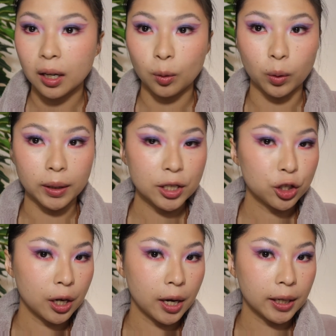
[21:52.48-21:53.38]
When I
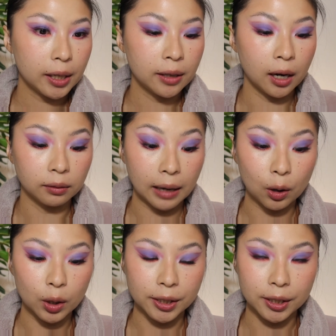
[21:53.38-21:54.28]
check in on
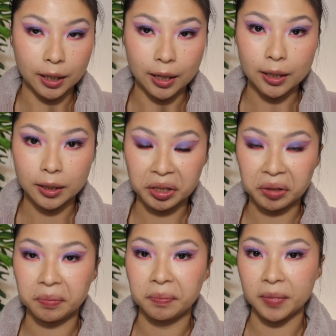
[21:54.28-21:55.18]
hour
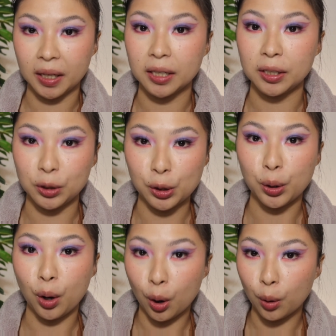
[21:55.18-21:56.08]
6, it
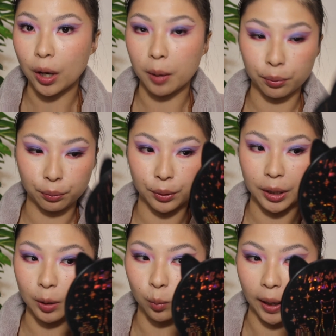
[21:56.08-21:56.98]
still hold up
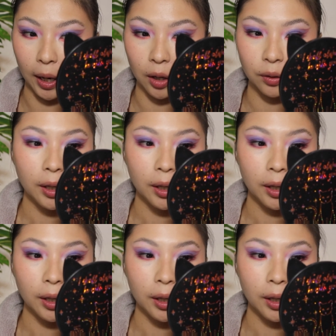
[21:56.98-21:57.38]
pretty well.